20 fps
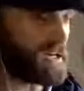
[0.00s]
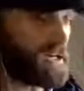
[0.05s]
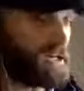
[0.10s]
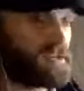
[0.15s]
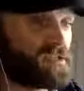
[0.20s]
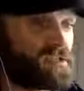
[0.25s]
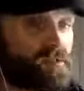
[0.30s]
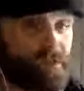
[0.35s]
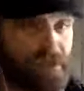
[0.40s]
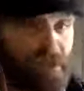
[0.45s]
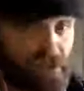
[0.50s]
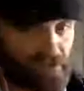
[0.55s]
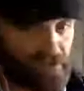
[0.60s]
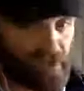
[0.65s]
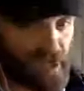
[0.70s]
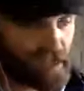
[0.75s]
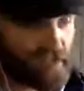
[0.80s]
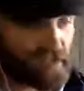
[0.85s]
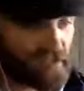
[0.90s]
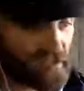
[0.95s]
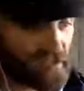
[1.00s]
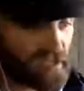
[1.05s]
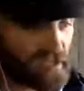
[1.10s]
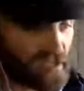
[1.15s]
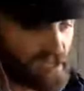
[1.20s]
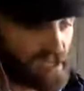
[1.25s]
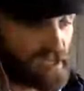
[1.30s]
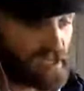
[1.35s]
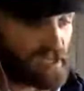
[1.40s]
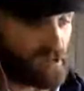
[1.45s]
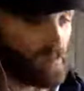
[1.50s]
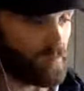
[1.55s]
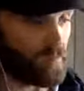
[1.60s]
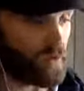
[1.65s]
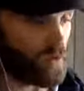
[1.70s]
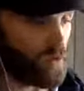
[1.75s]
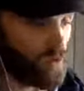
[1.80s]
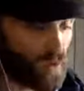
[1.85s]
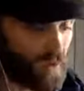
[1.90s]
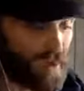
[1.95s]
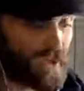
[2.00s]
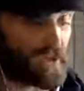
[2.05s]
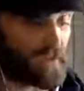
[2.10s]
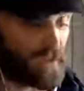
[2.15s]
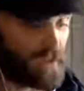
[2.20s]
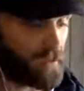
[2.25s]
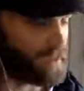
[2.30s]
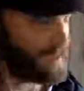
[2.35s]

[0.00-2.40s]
needs to be addressed and cleaned up quick.